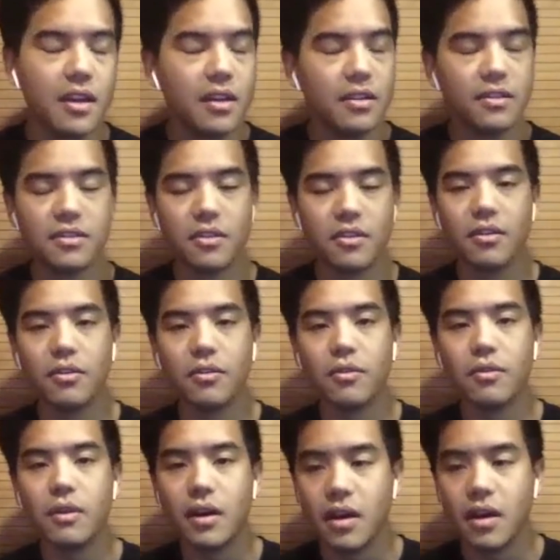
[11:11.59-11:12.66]

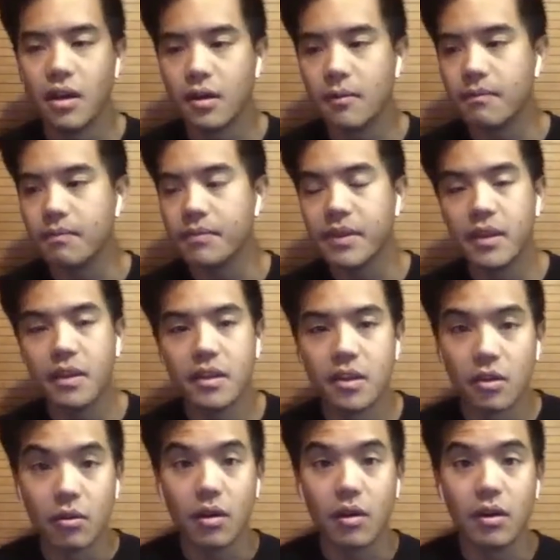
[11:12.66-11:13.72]
So um, you know,